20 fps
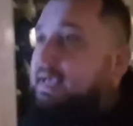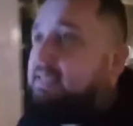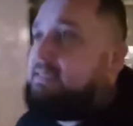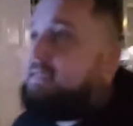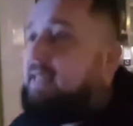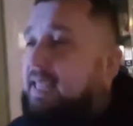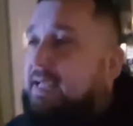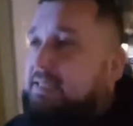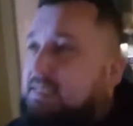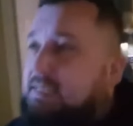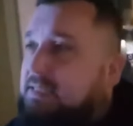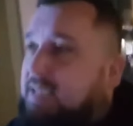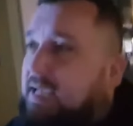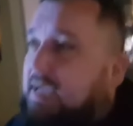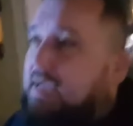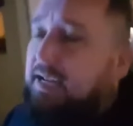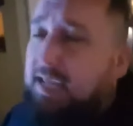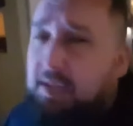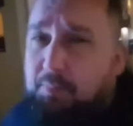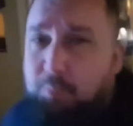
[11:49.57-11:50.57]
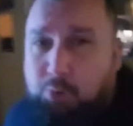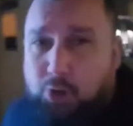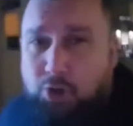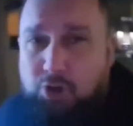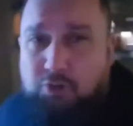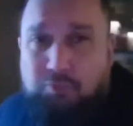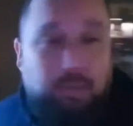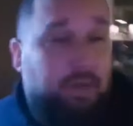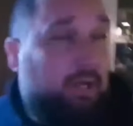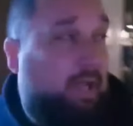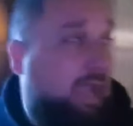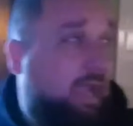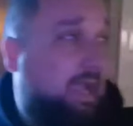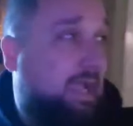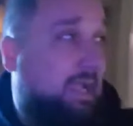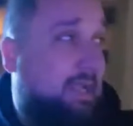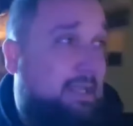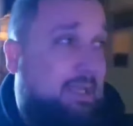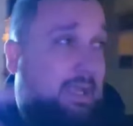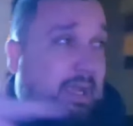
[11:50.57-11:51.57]
It's clear to see the improvement
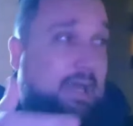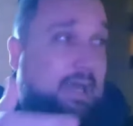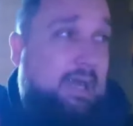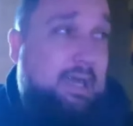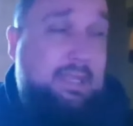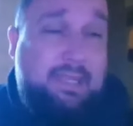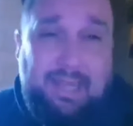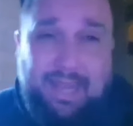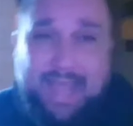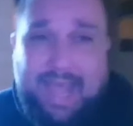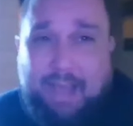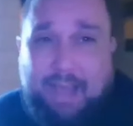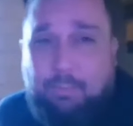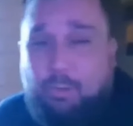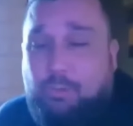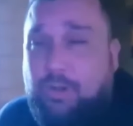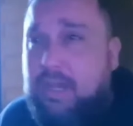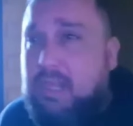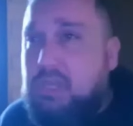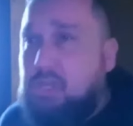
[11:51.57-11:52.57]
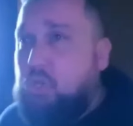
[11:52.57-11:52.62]
in the lamb already